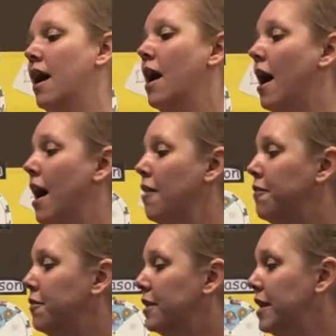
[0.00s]

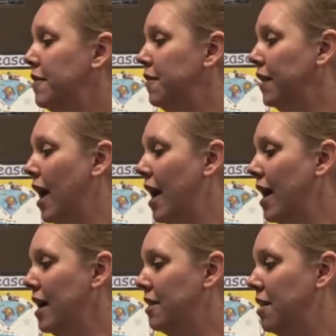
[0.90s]
Every
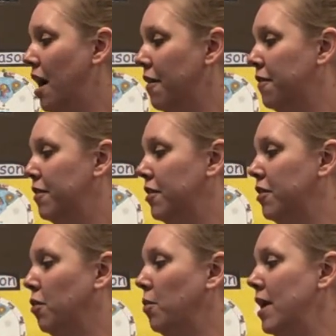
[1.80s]
flying tuft
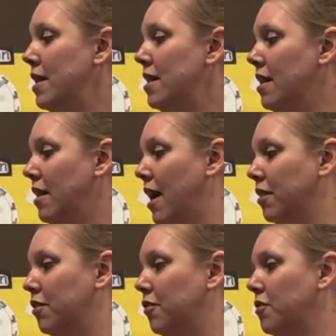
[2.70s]
the wind
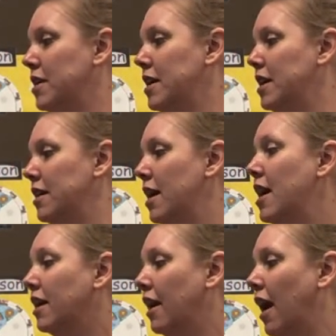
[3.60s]
has freed
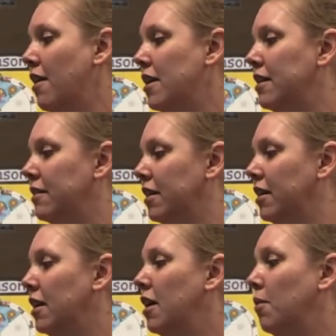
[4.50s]
carries it
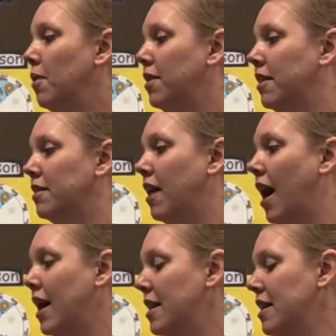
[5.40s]
with a
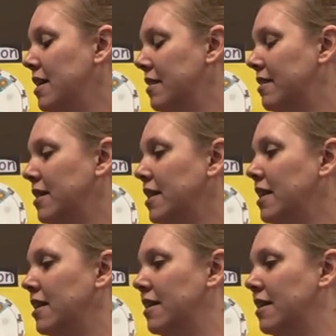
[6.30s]
tiny seed.